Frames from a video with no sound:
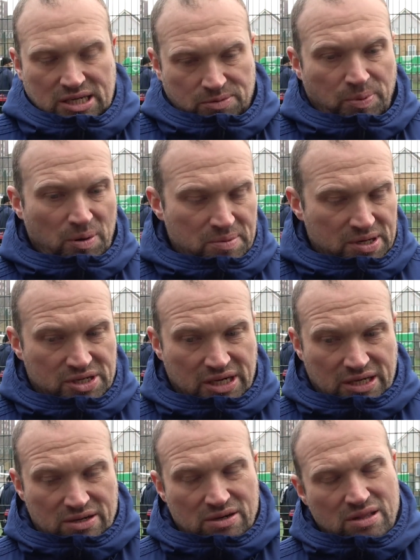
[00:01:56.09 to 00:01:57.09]
it's probably a
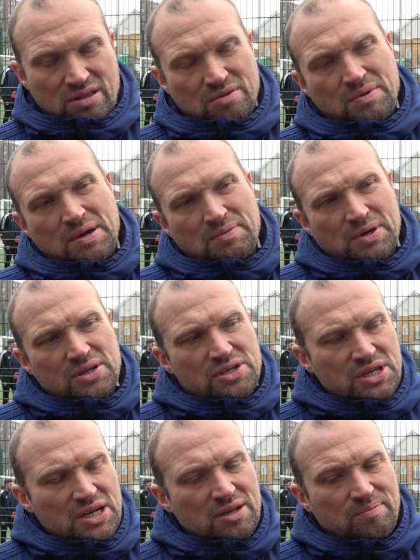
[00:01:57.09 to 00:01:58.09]
sickener the way we
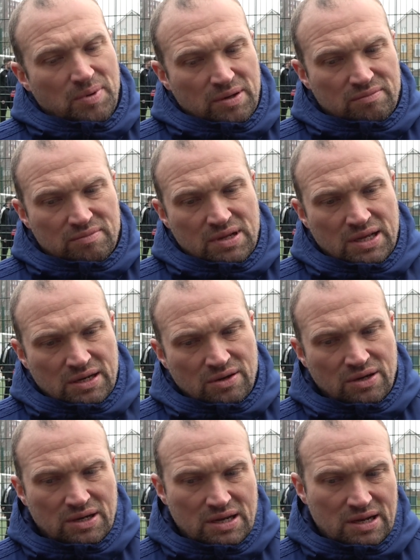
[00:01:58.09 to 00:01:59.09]
conceded, but
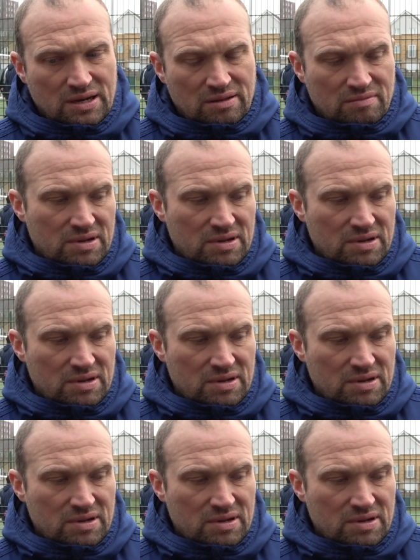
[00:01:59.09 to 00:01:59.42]
looking at it,